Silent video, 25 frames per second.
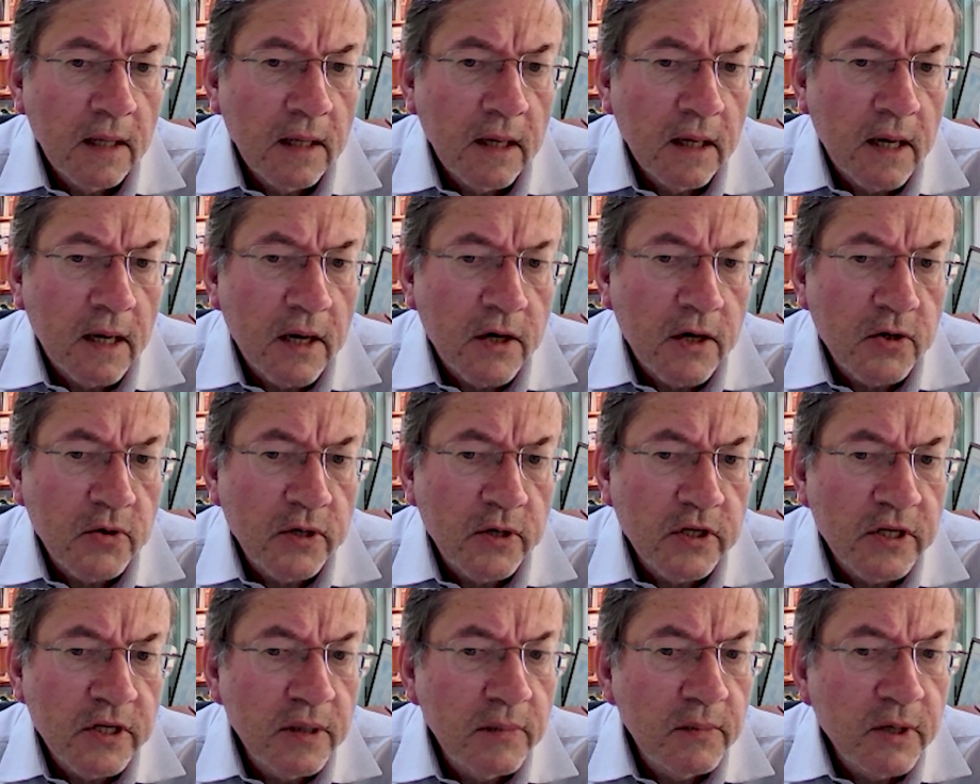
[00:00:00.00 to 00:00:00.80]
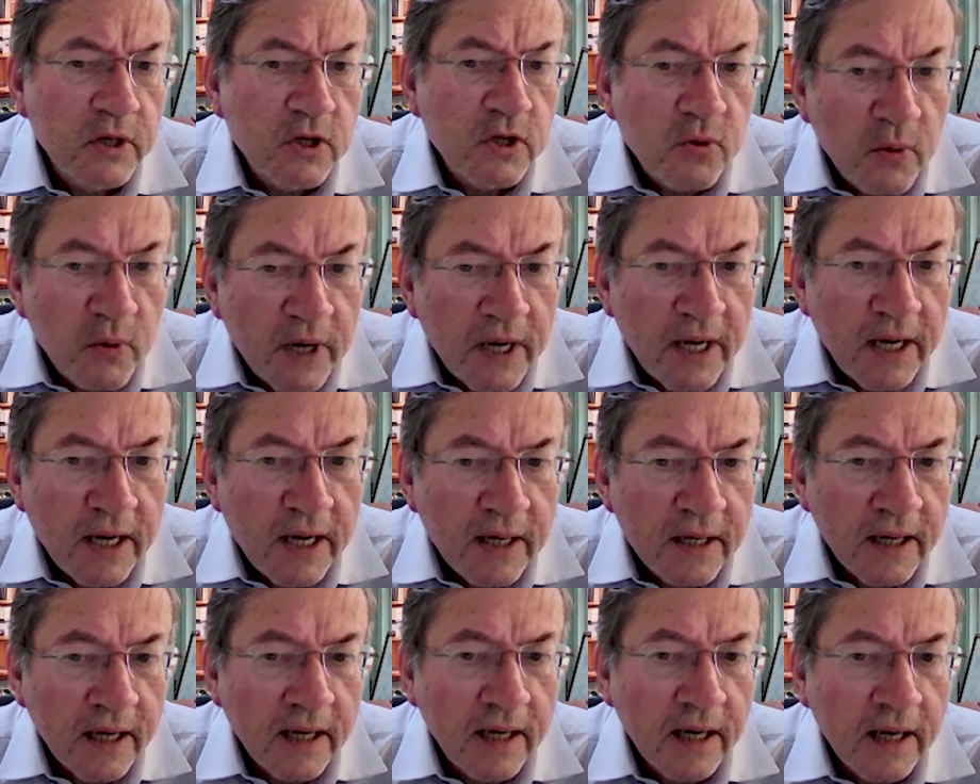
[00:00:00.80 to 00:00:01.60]
And the countries in
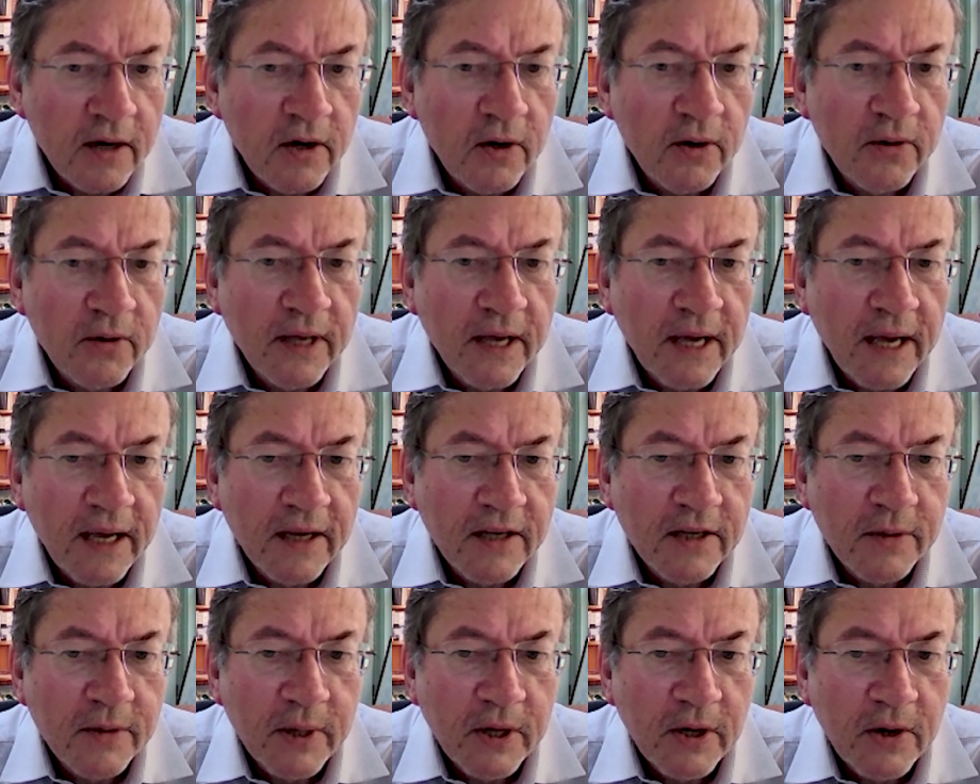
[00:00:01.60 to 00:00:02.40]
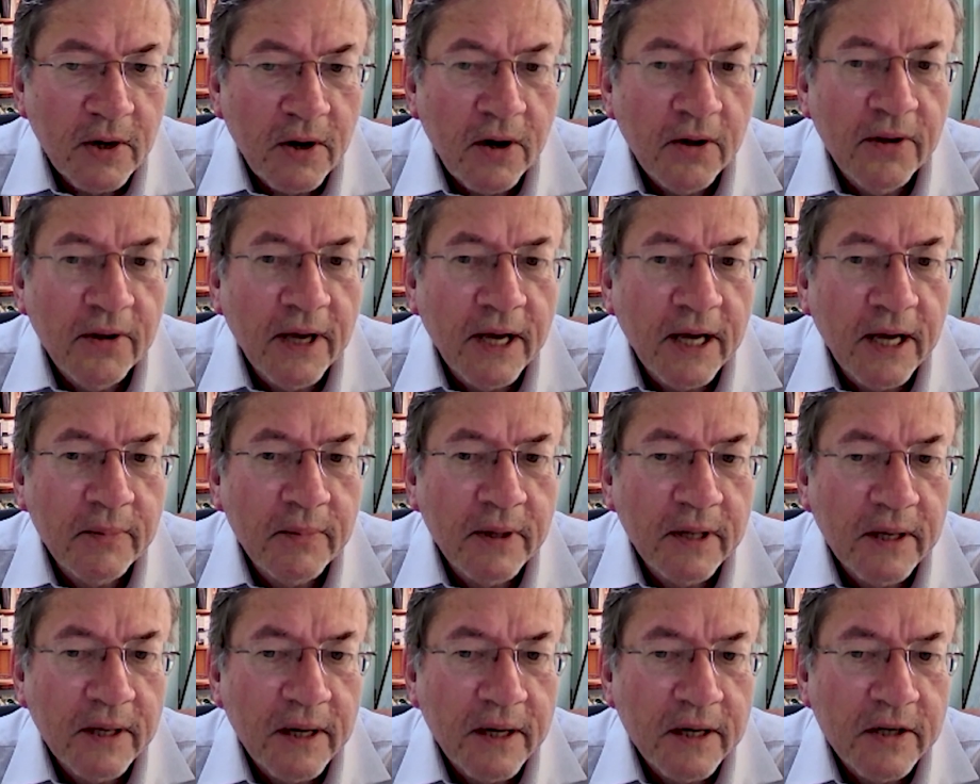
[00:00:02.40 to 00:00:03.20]
between, I know they hate to be called
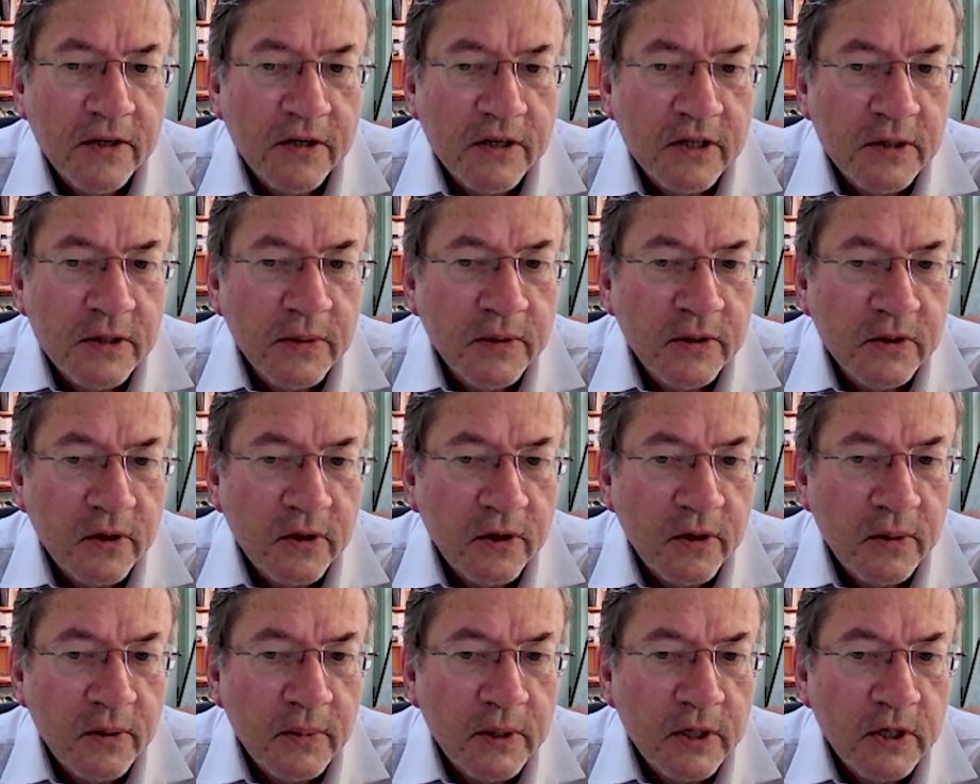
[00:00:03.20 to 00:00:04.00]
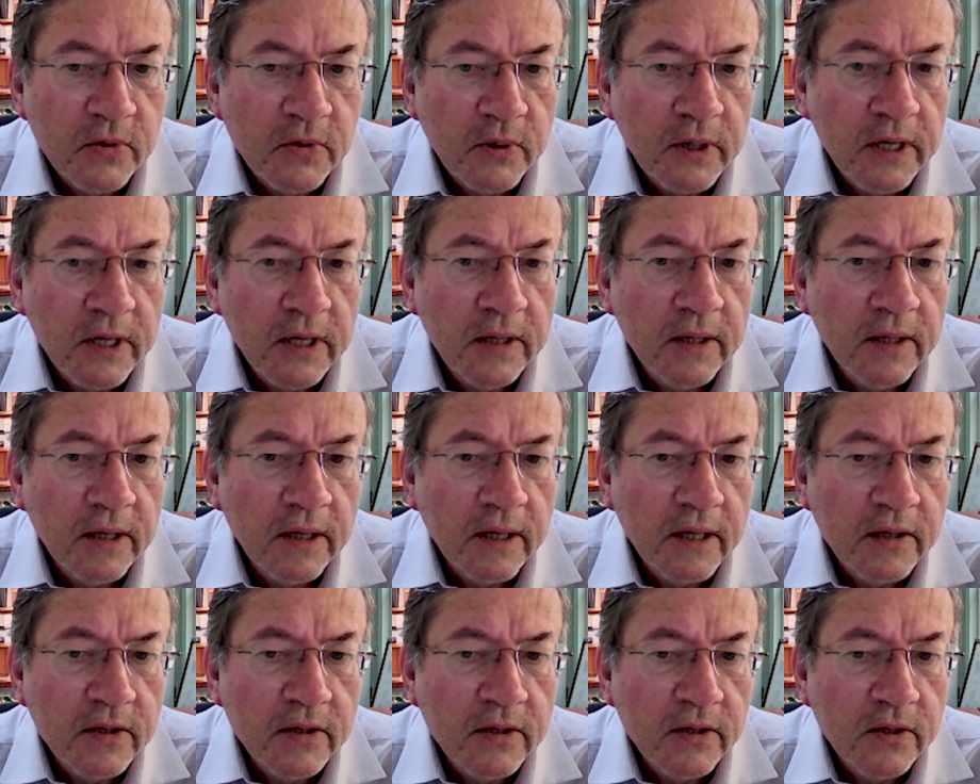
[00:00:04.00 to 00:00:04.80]
that, but the countries that sort of in between
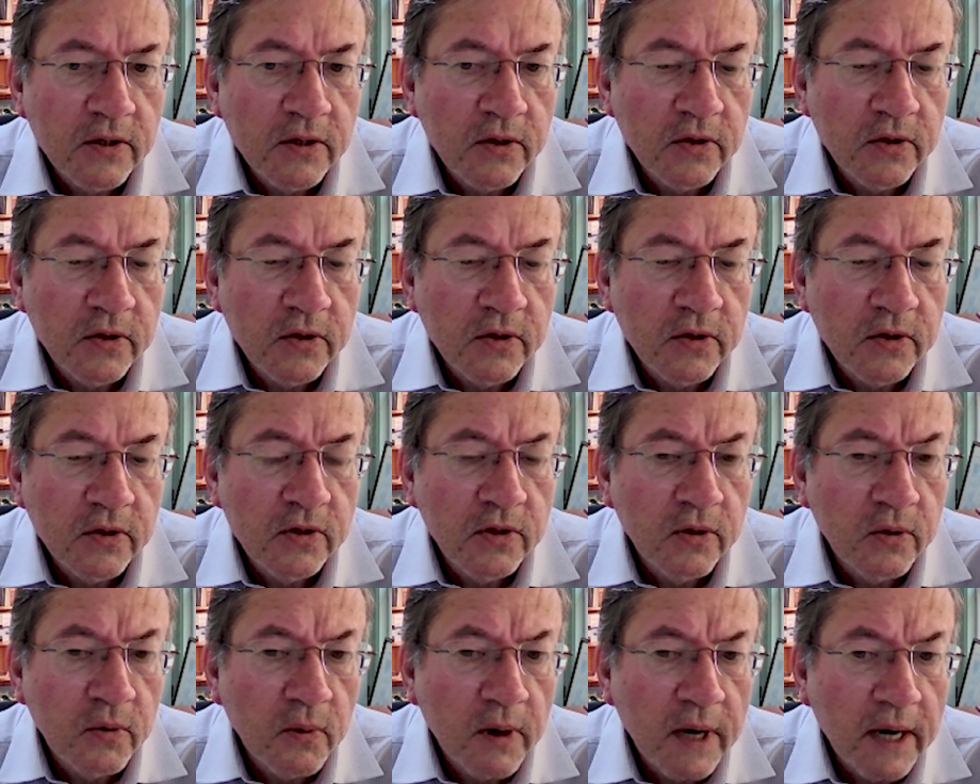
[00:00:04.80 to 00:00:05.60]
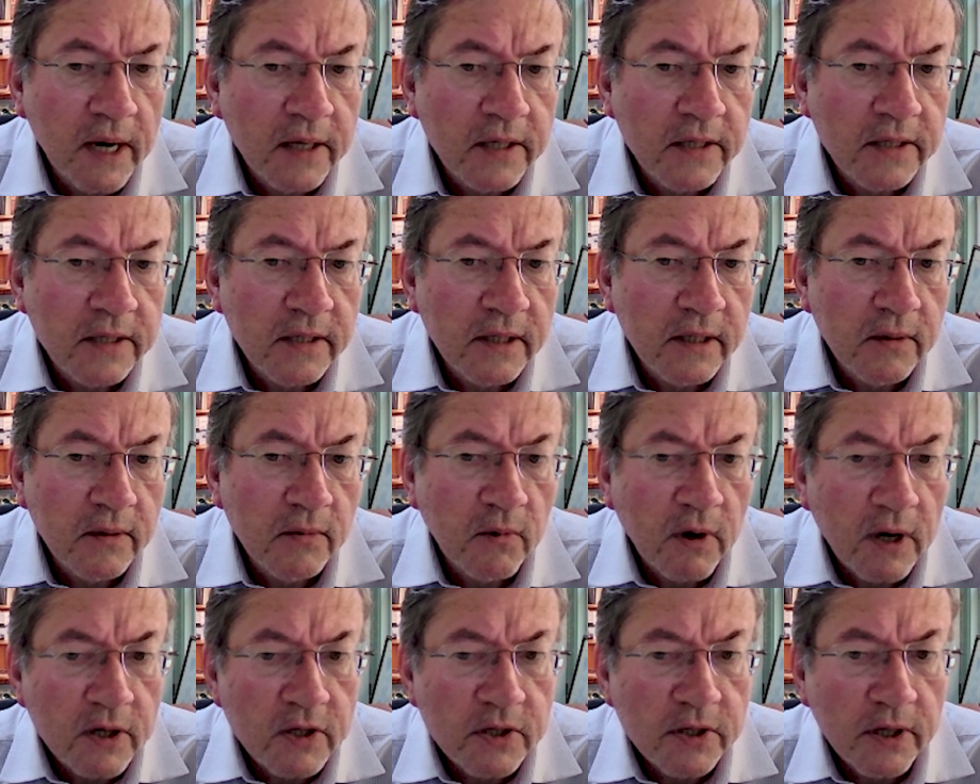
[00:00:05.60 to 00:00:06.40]
the institutional West
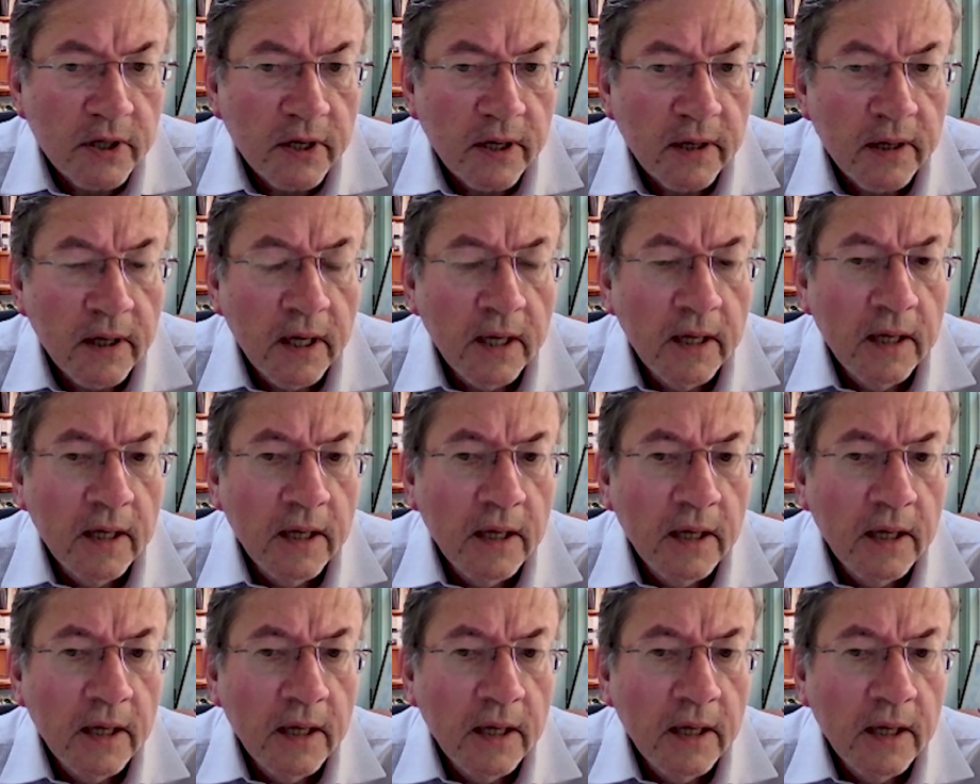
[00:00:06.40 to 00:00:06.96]
and Russia